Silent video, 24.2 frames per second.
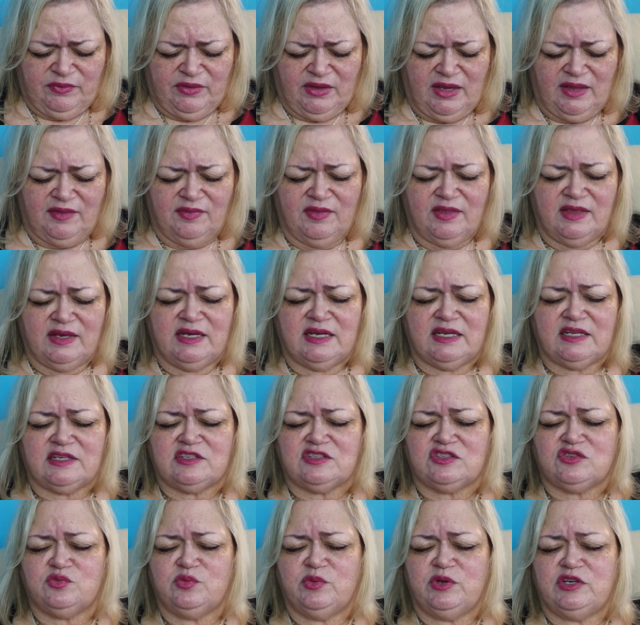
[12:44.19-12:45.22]
and then it's
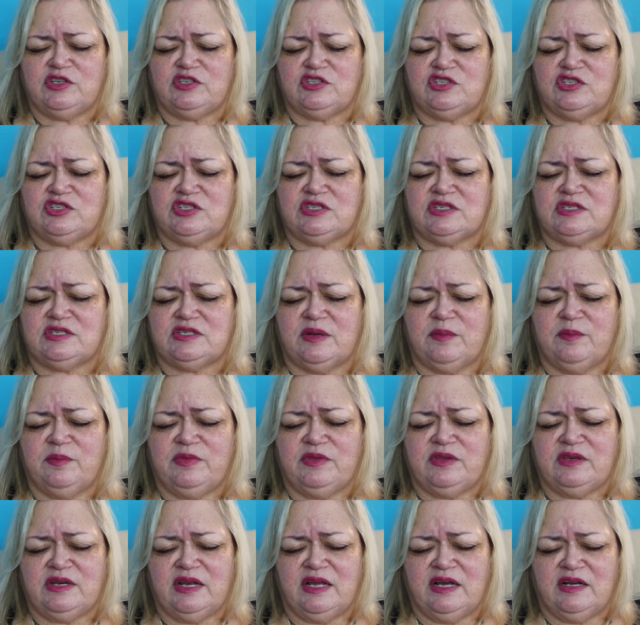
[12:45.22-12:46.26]
switched to
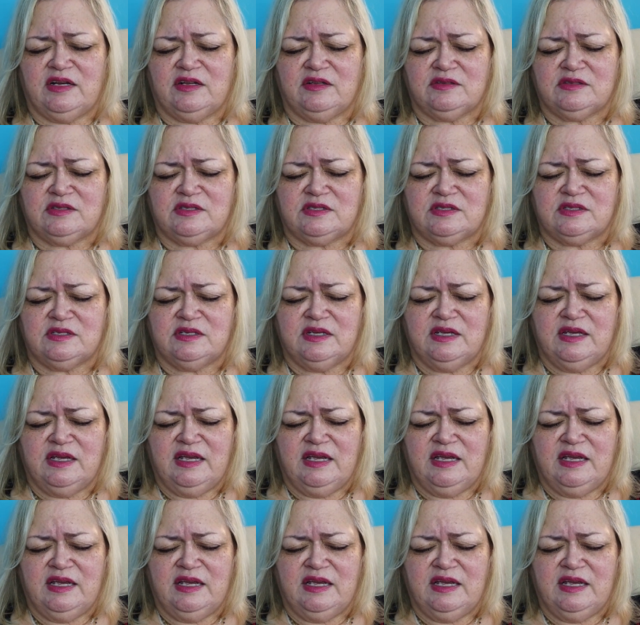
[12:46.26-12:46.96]
something else.